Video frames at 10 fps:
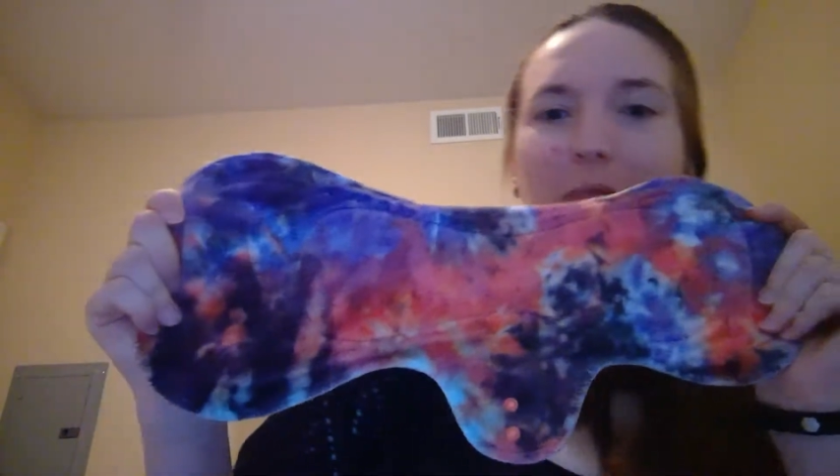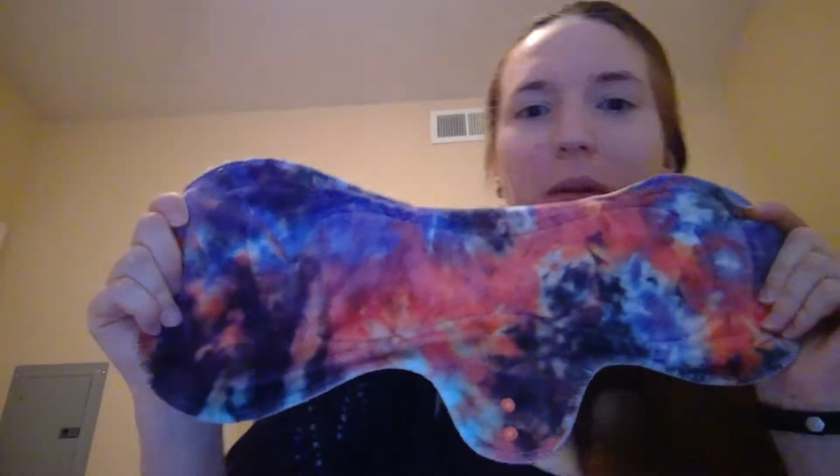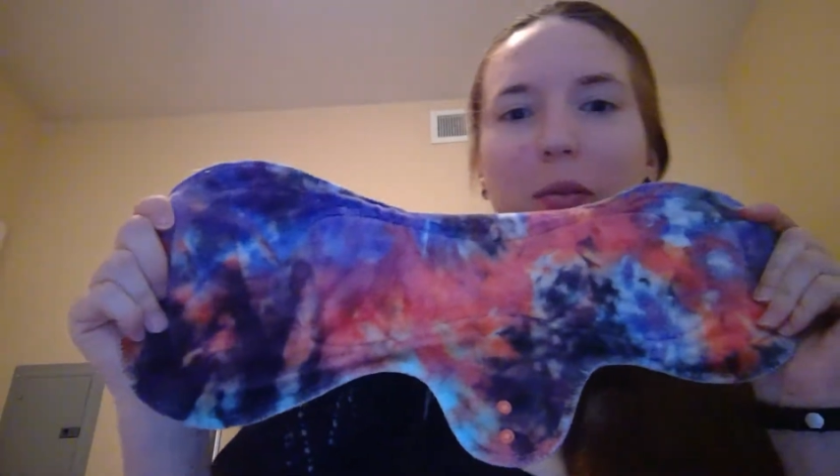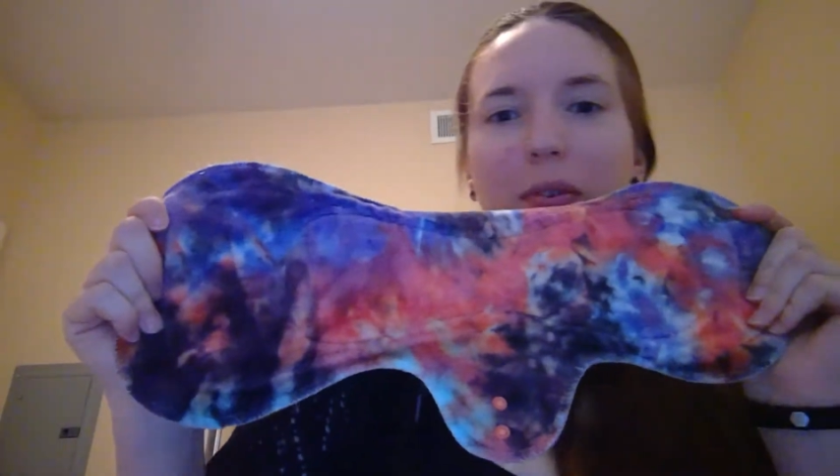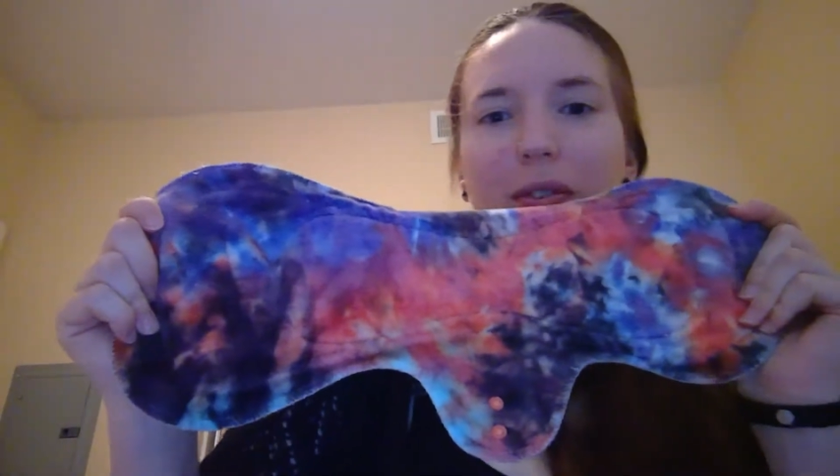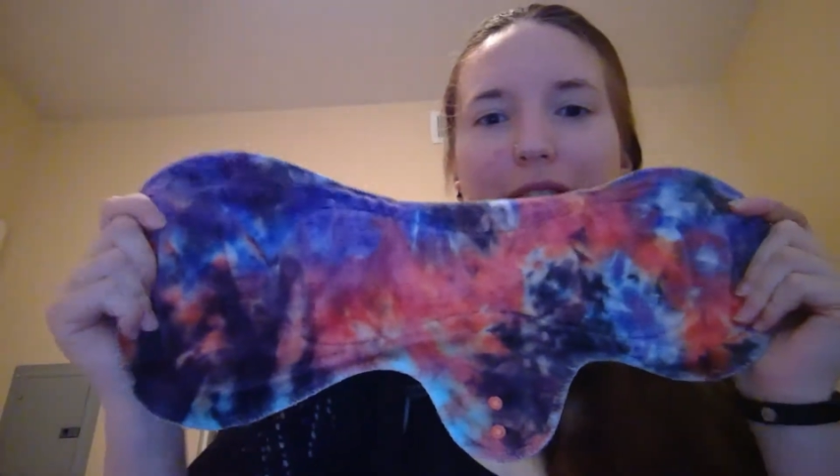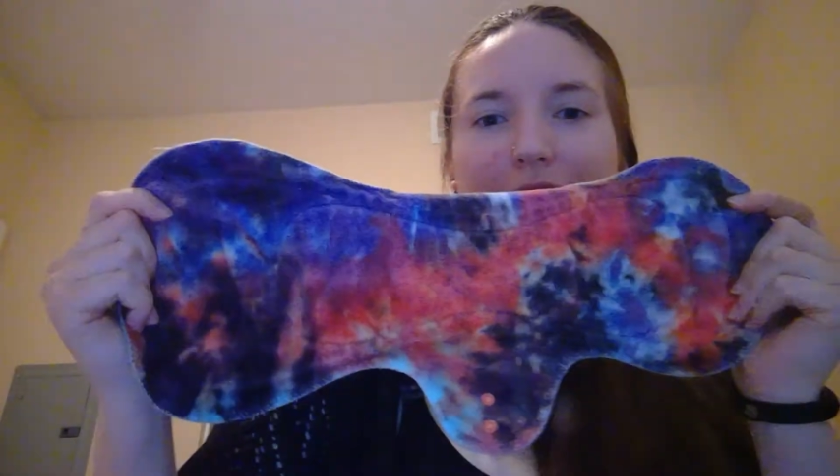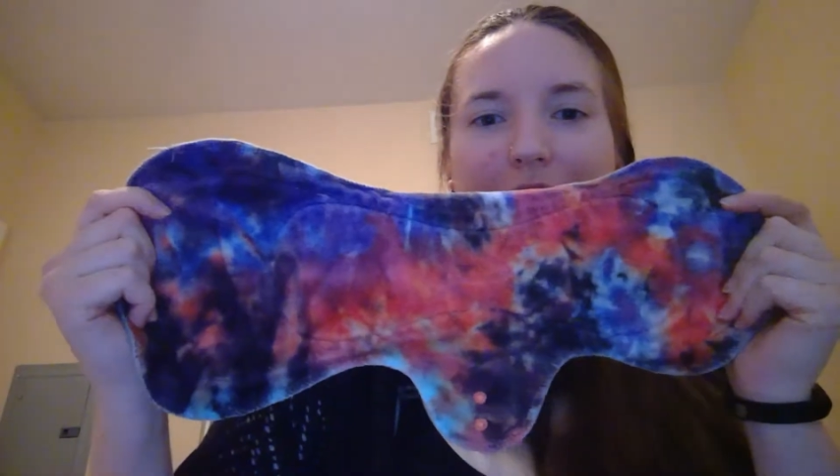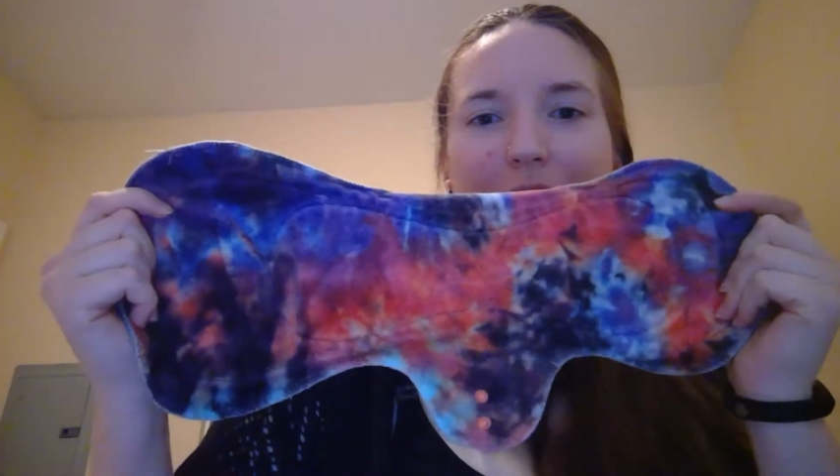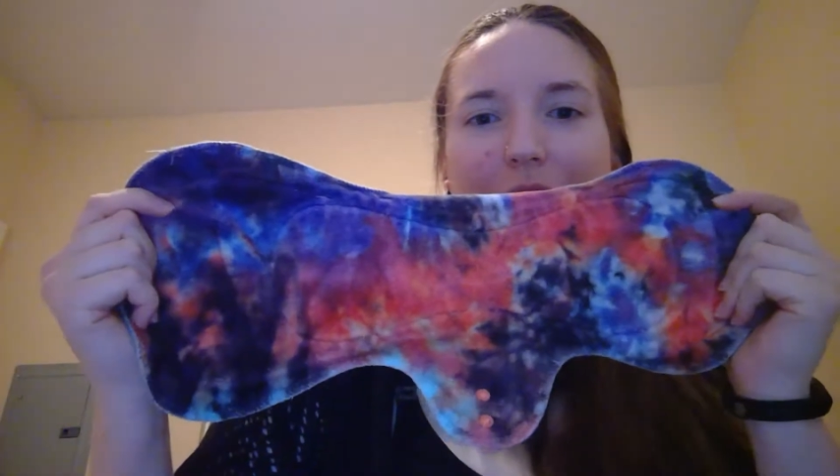But I'm going to
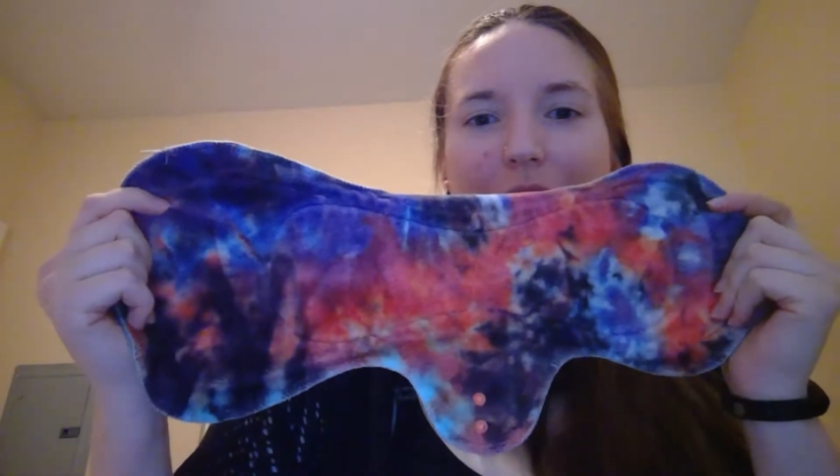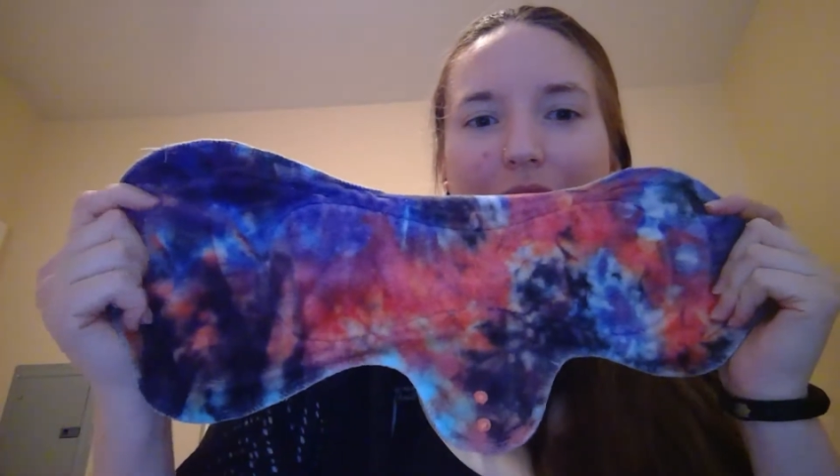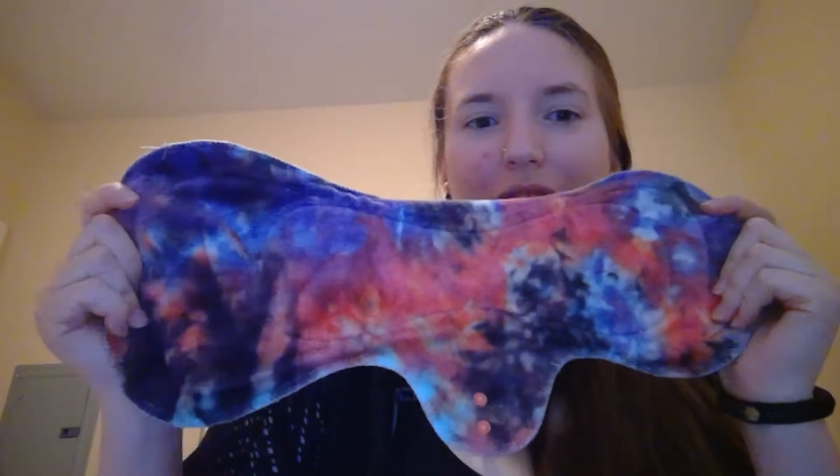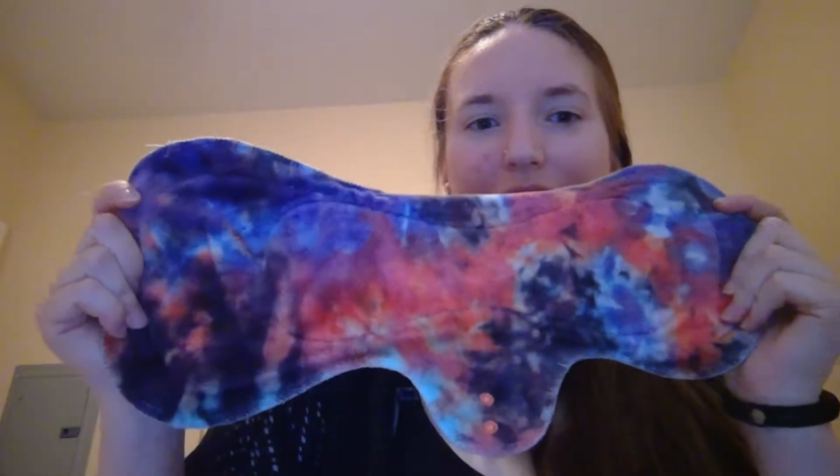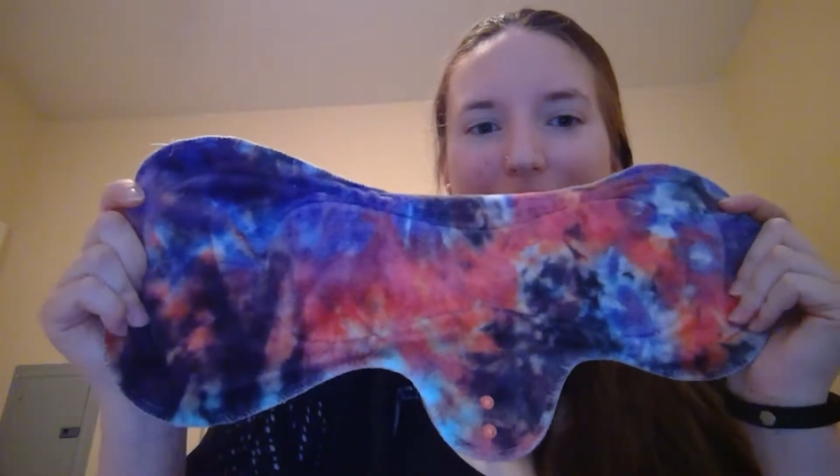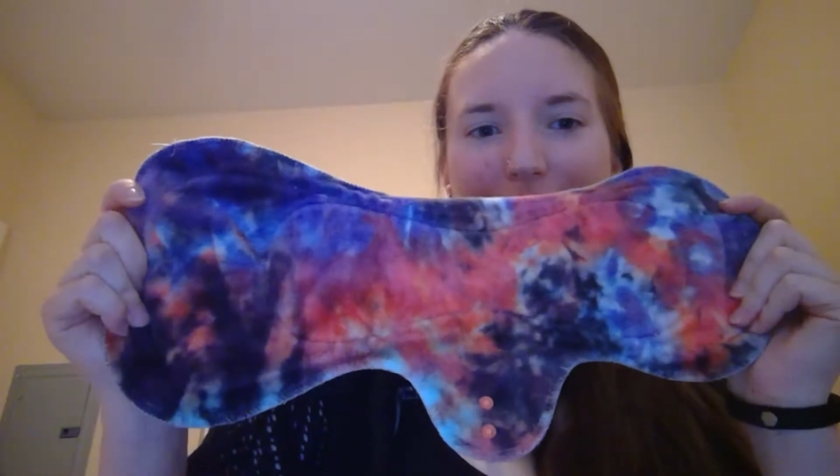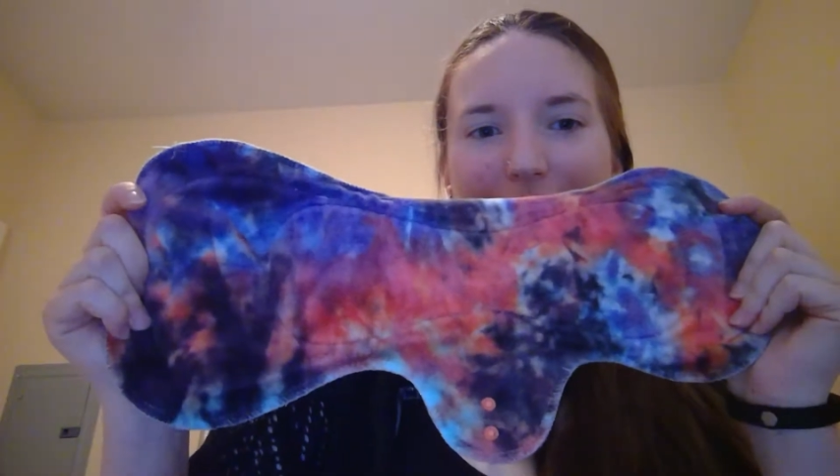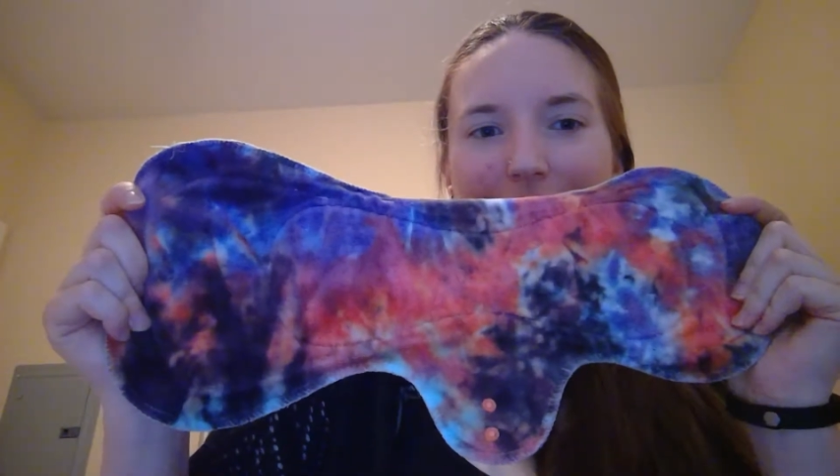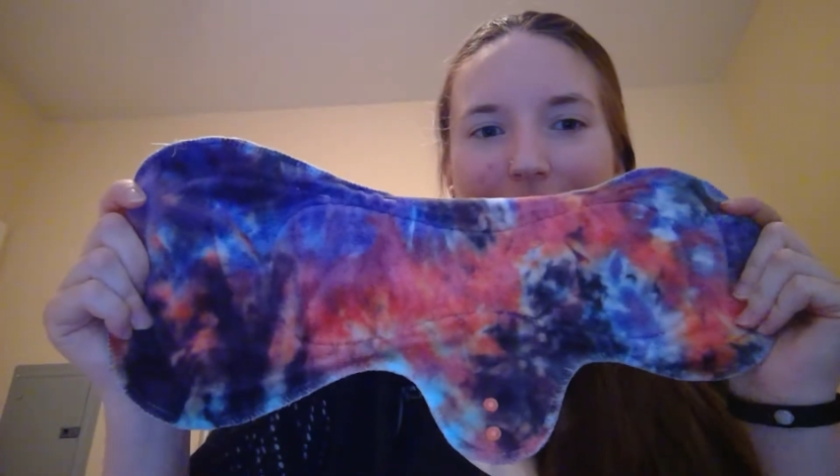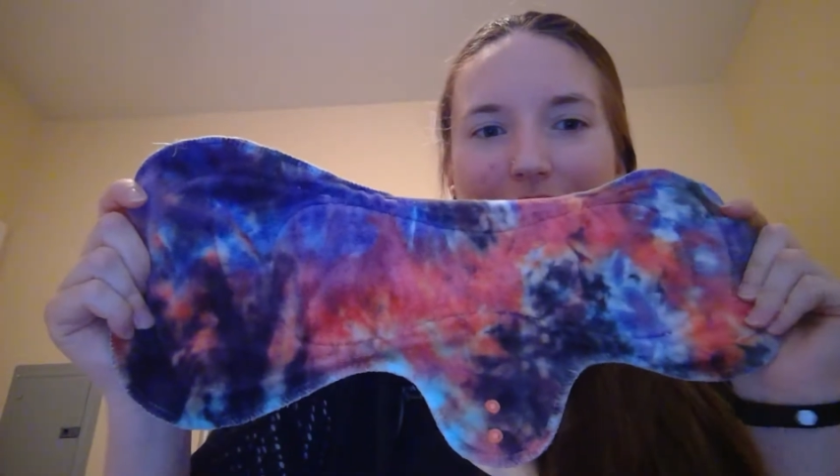keep going so I can try
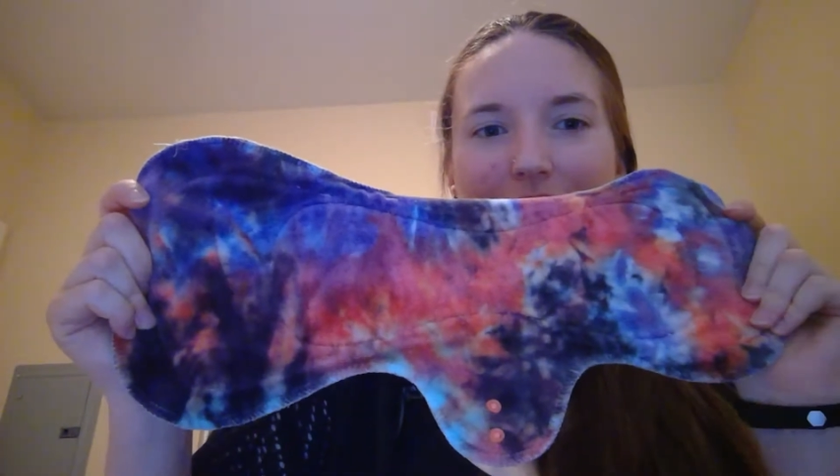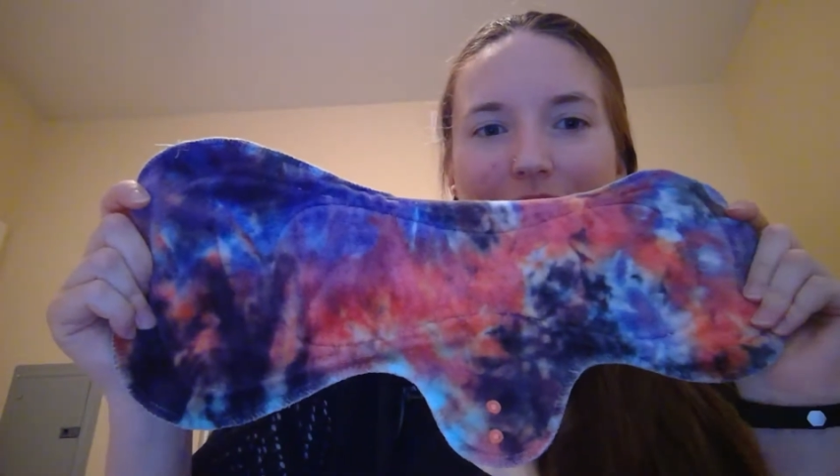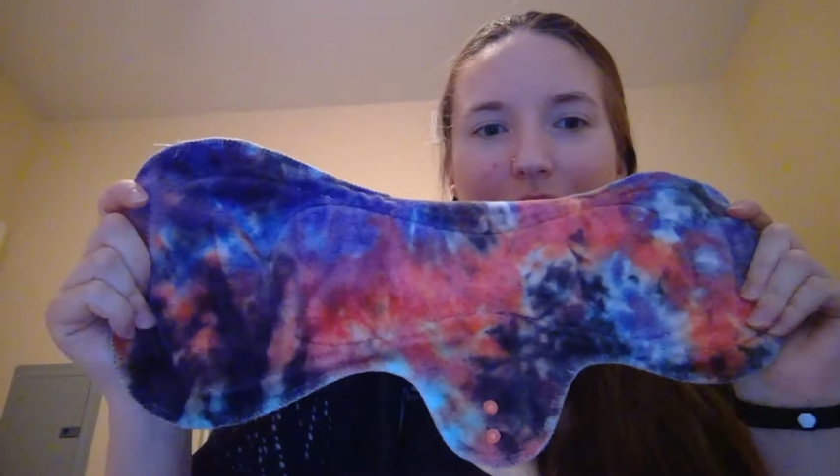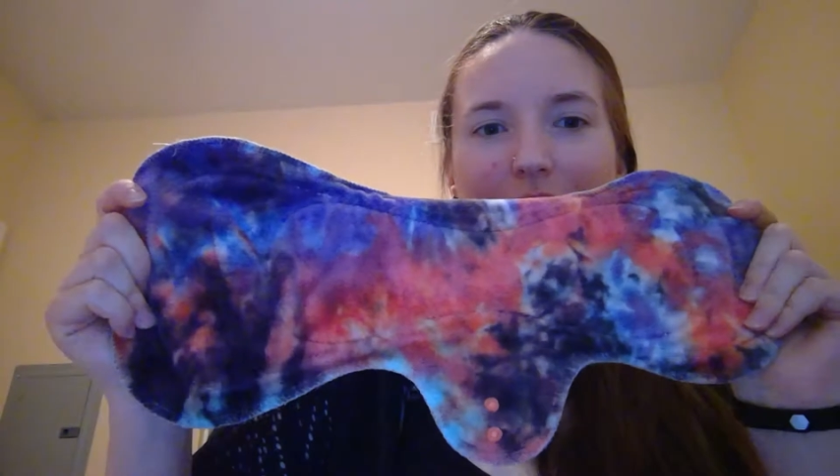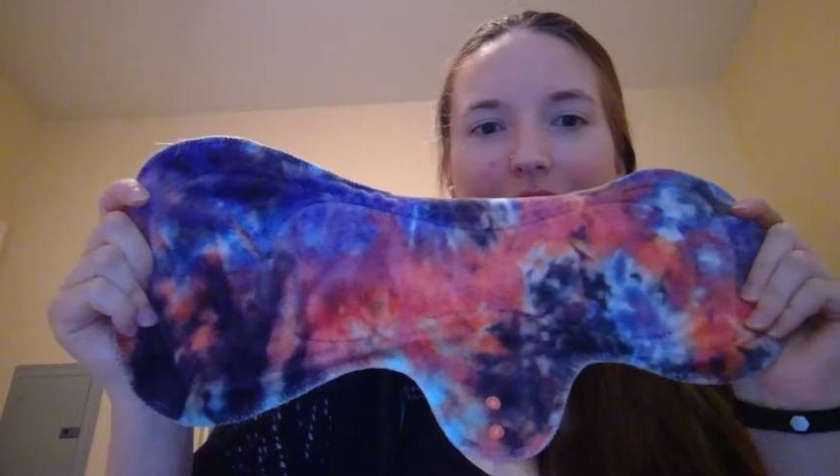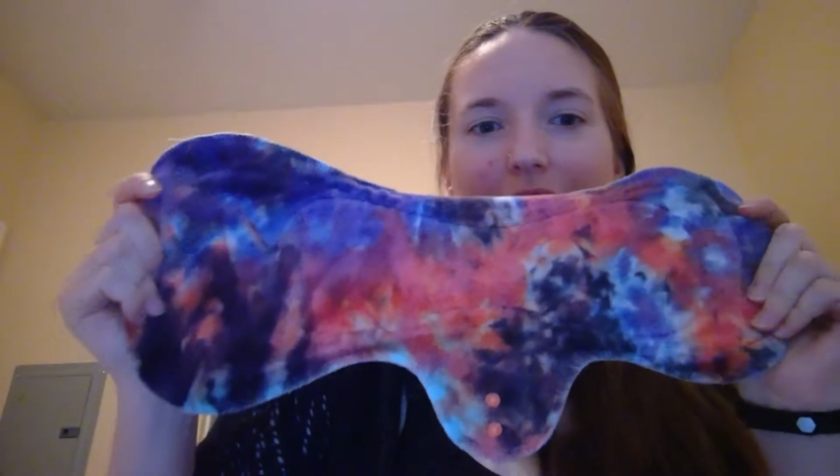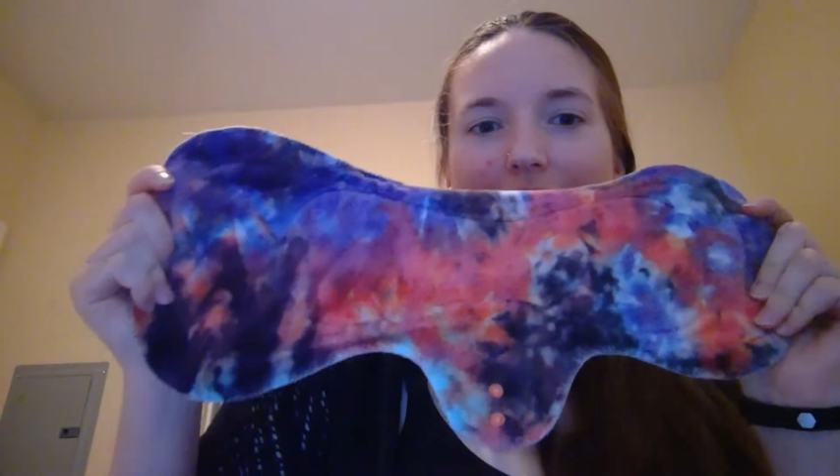to finish this one.